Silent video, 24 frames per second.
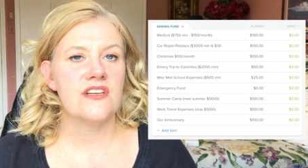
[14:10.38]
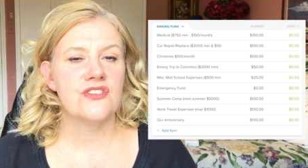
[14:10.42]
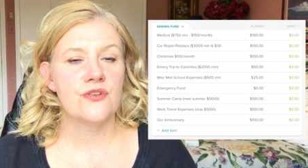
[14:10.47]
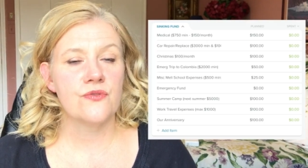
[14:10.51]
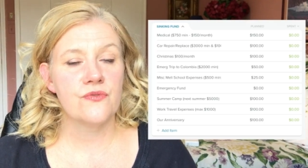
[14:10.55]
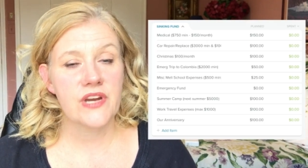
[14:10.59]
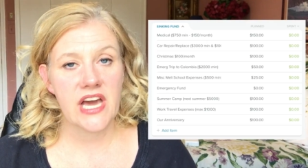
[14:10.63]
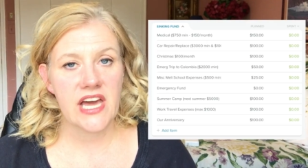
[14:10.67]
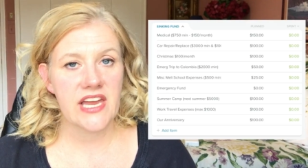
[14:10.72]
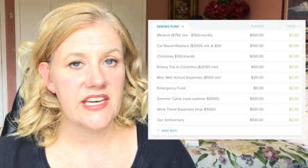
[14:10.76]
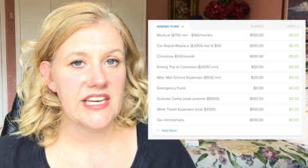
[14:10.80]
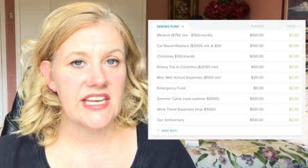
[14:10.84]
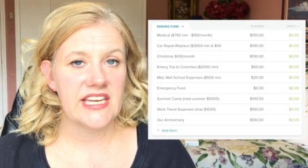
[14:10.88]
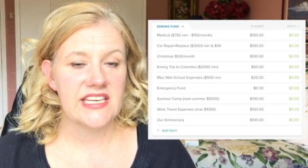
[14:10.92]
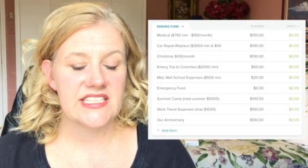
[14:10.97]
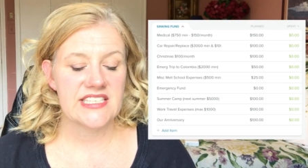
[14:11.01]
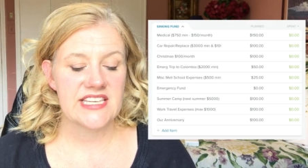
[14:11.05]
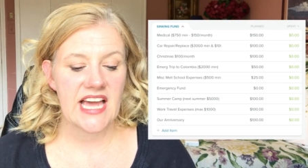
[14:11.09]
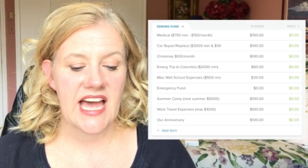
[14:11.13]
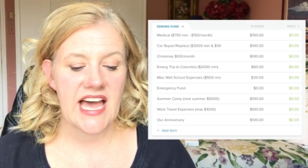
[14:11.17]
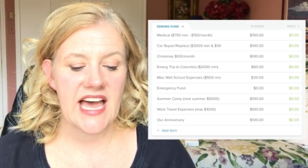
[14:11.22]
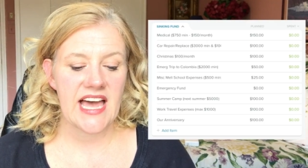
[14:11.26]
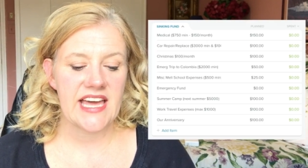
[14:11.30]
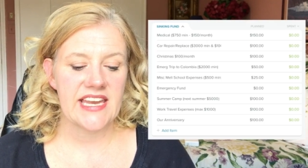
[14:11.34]
do not need
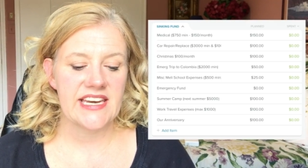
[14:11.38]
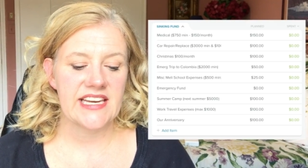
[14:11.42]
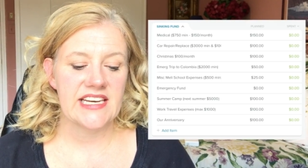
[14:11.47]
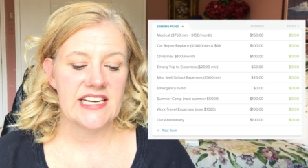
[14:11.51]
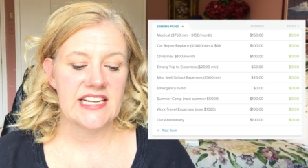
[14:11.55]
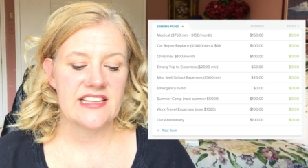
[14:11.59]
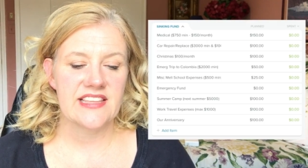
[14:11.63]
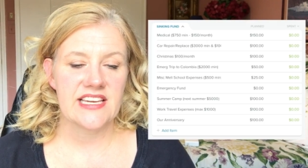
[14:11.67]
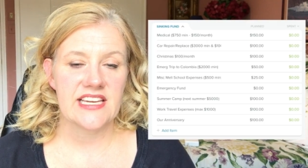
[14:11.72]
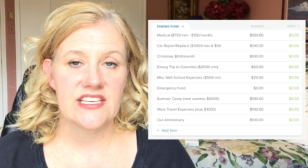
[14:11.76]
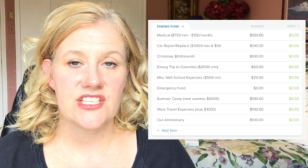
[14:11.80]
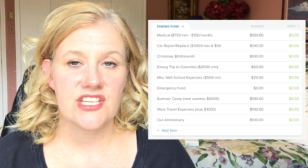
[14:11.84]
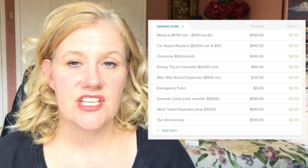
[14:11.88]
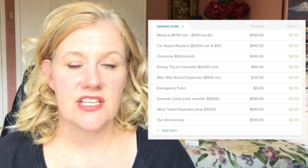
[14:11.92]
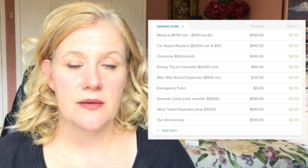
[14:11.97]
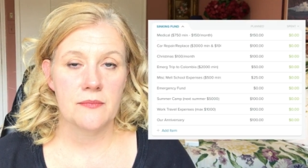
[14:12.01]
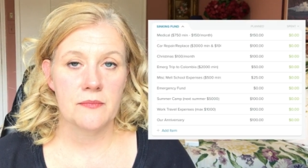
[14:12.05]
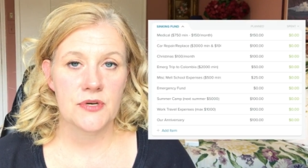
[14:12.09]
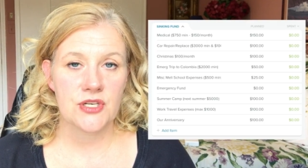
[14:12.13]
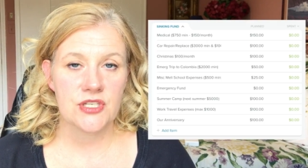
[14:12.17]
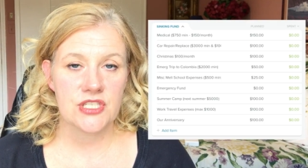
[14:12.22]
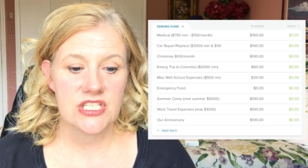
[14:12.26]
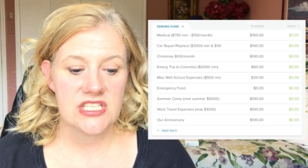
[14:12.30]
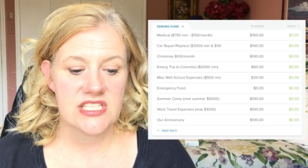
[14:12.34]
to add anything to the
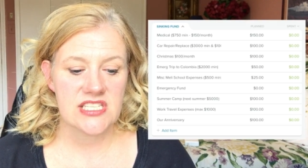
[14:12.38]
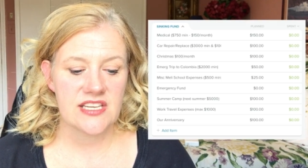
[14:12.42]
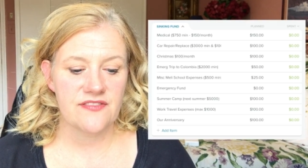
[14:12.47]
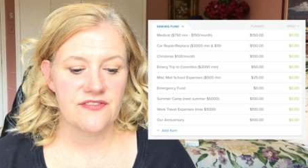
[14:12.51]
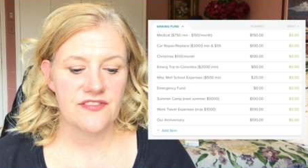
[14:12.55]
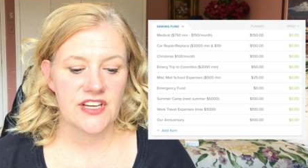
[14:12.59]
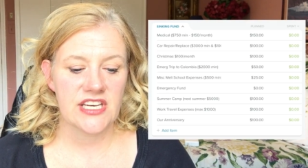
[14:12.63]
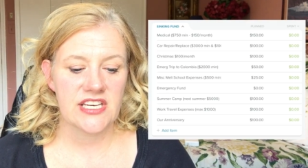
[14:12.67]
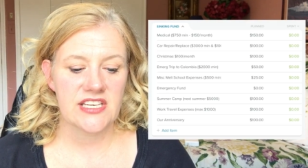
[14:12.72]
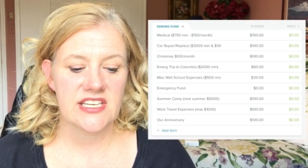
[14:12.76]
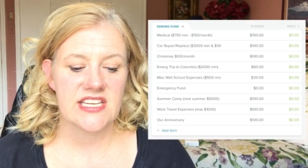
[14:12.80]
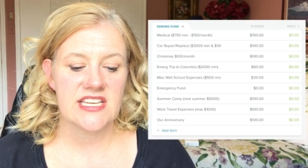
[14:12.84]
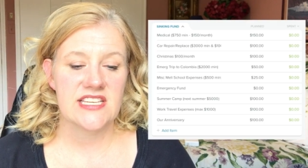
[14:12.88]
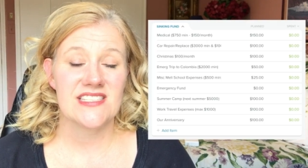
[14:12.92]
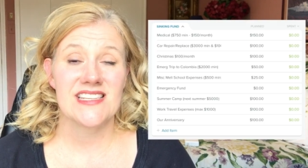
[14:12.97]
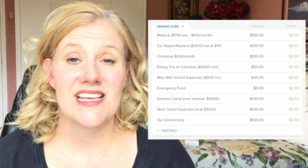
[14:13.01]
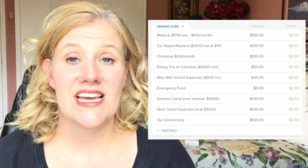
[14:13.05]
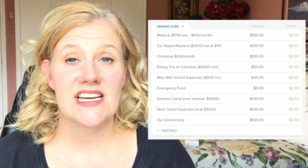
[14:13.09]
emergency fund because